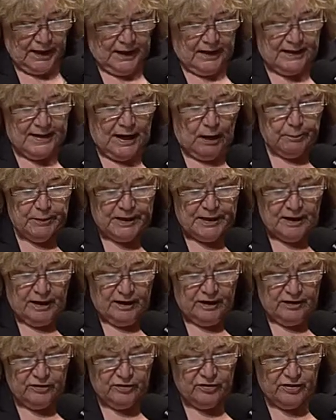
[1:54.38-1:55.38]
Now,
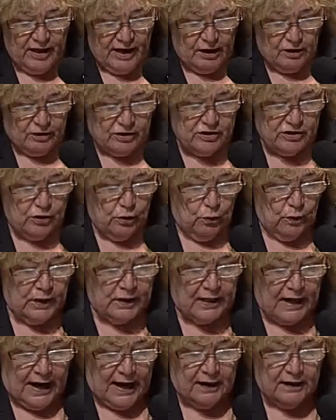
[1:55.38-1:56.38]
because they are doing
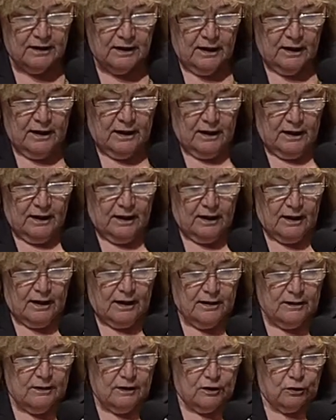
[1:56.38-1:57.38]
that,
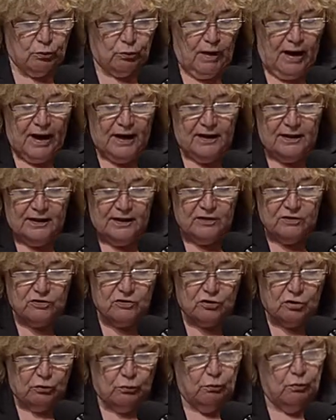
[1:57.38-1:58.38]
the threat is
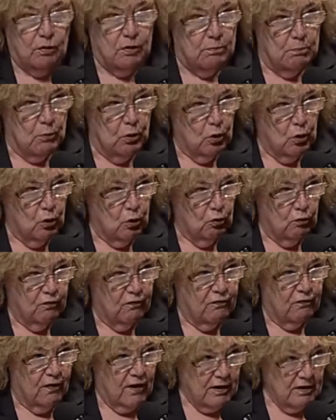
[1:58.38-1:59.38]
to remove
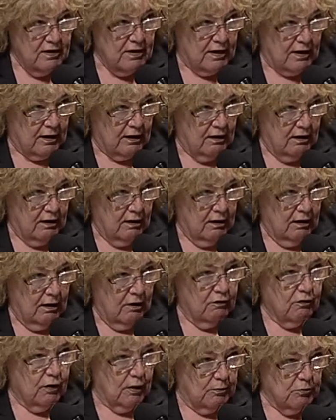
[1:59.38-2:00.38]
funding
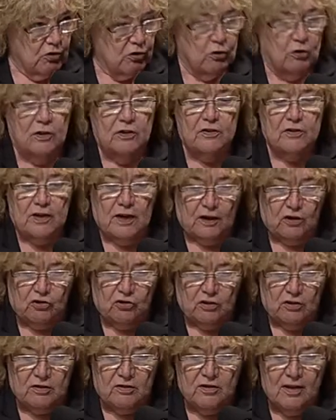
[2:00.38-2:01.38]
from
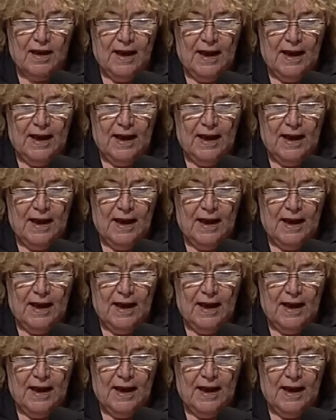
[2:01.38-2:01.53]
jurisdictions.